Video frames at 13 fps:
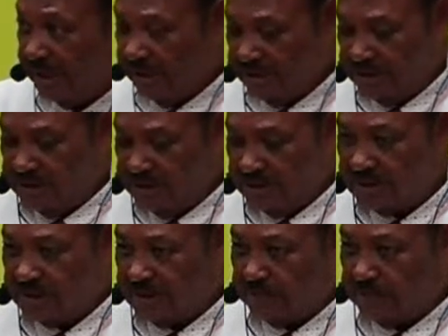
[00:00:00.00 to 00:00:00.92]
you
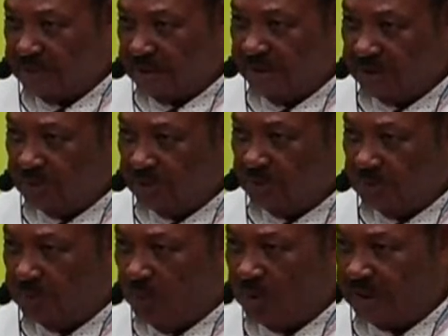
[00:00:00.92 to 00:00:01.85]
just put a little
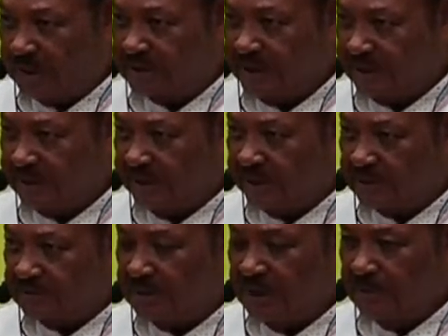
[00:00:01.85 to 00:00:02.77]
water, take a little
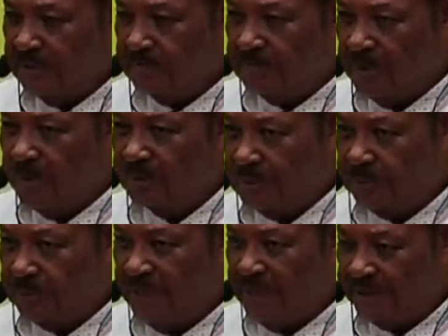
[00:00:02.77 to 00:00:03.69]
bowled and
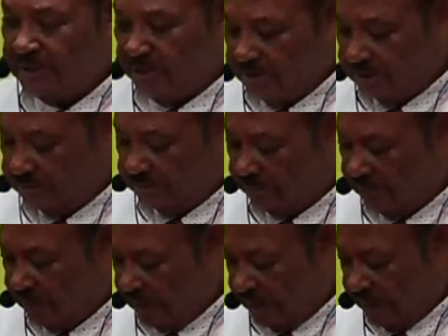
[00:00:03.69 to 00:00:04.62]
patted on.
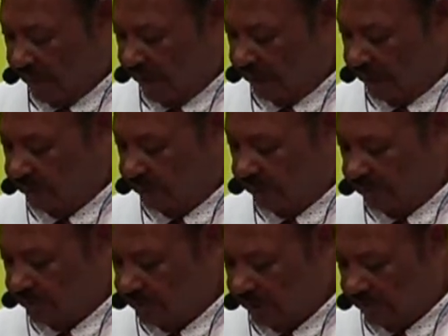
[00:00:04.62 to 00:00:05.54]
And of
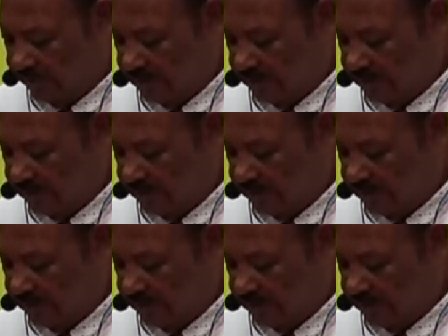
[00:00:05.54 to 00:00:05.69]
course, um,